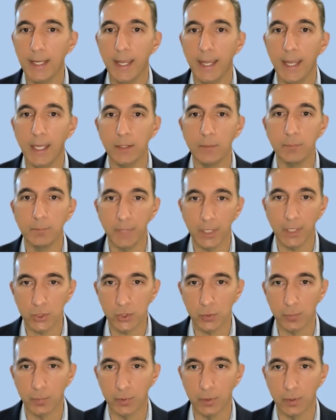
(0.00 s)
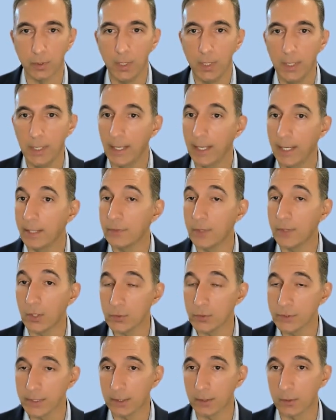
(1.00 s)
and measurable and
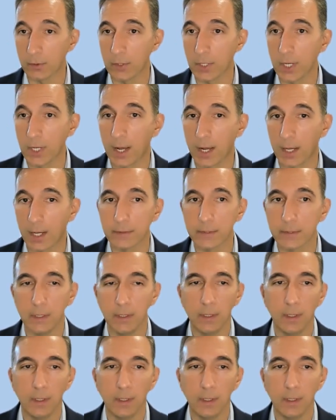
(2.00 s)
those that are not.